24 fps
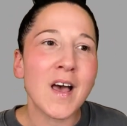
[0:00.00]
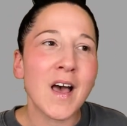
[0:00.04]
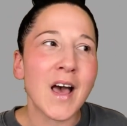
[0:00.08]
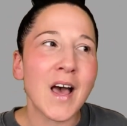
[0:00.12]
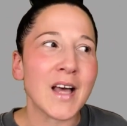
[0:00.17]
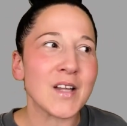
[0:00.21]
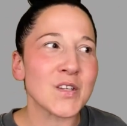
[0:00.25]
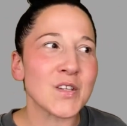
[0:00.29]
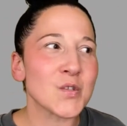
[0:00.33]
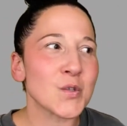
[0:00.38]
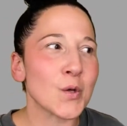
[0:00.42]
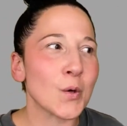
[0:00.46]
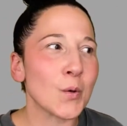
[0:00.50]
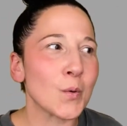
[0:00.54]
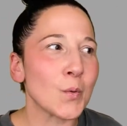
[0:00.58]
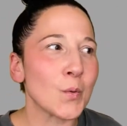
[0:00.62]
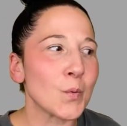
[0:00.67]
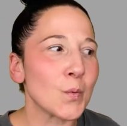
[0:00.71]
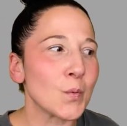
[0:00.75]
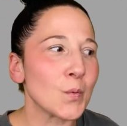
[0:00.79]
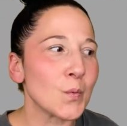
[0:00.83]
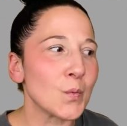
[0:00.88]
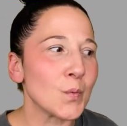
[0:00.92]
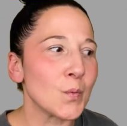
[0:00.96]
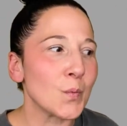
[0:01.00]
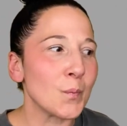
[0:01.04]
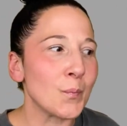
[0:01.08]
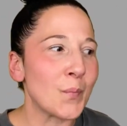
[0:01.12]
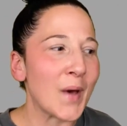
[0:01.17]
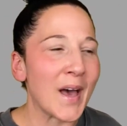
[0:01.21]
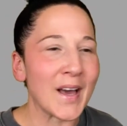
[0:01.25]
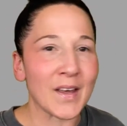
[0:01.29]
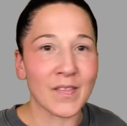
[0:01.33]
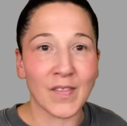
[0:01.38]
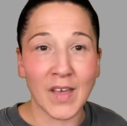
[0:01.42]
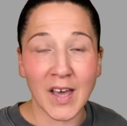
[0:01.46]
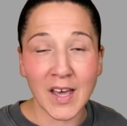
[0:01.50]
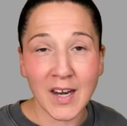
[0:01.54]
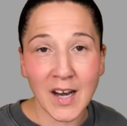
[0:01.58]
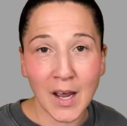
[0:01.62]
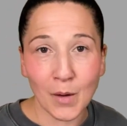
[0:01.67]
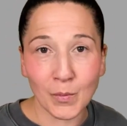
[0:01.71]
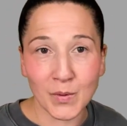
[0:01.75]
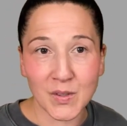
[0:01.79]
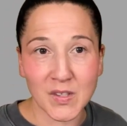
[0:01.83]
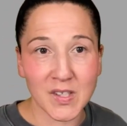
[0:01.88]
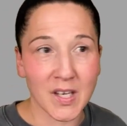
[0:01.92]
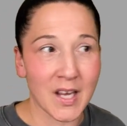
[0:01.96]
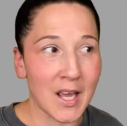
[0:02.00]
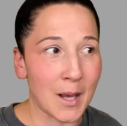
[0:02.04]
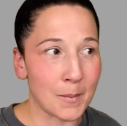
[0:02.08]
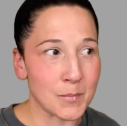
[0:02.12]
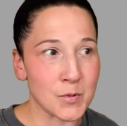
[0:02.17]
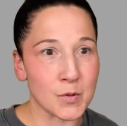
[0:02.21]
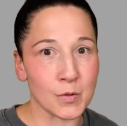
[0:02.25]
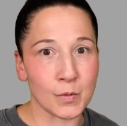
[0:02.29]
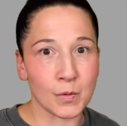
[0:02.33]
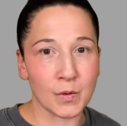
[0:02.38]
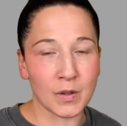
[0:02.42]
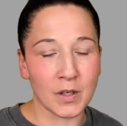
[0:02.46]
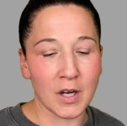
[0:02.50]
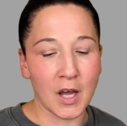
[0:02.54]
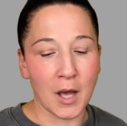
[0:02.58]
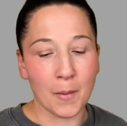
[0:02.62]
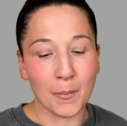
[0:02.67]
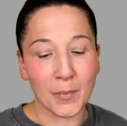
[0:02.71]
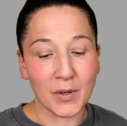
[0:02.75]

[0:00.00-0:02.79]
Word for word: And so back then, I would say absolutely not.